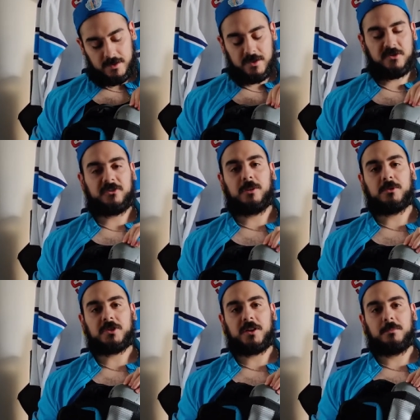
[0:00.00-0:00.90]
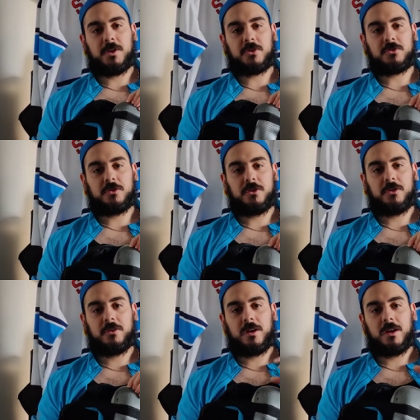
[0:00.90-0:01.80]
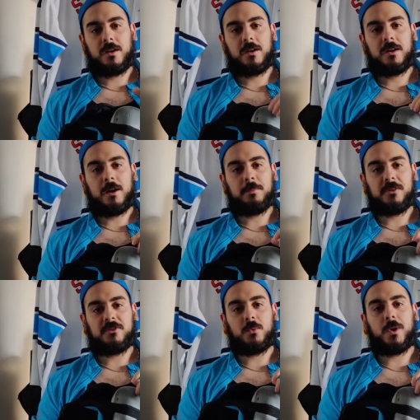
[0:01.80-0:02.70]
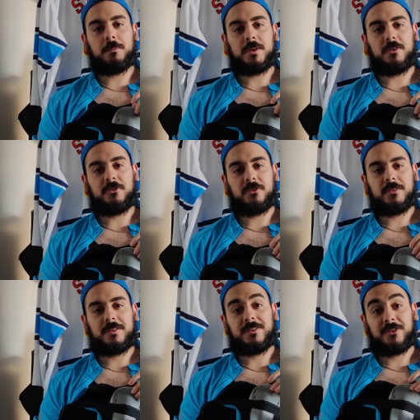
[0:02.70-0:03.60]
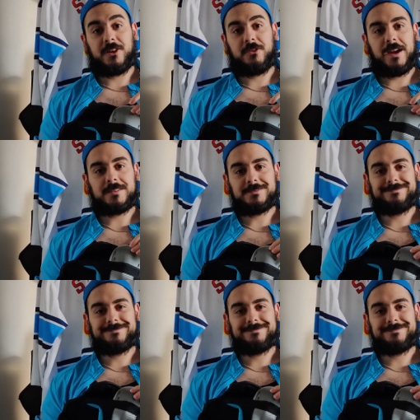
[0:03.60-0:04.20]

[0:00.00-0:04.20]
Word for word: and just double check and make sure your cup is in one piece, it's not cracked.